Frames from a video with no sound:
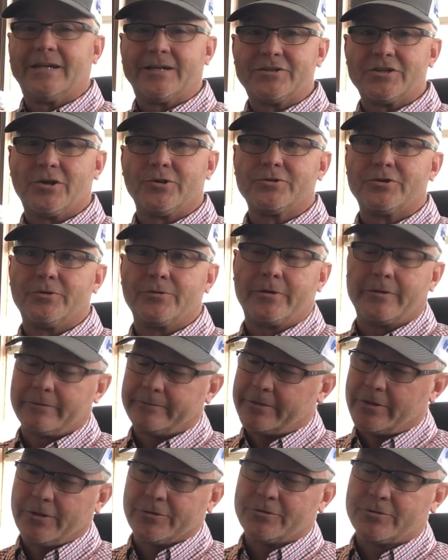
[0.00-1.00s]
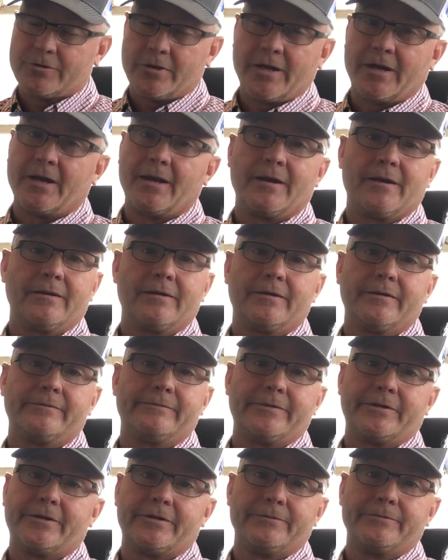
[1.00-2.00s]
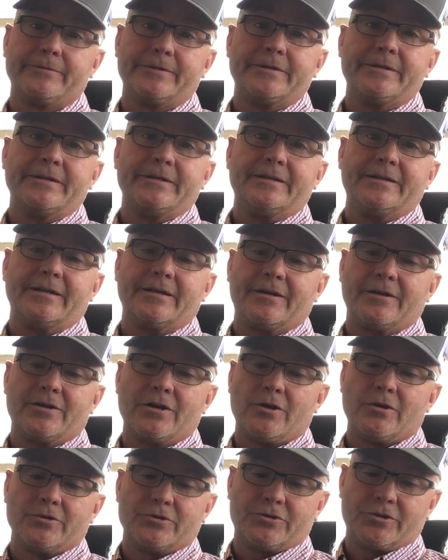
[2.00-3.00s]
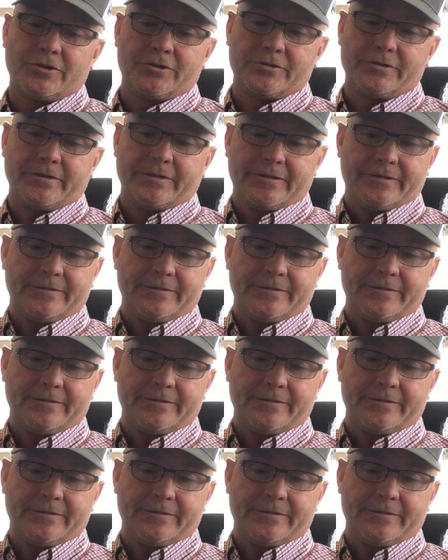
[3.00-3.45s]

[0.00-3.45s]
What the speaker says: That's also can cause streaking. It can cause just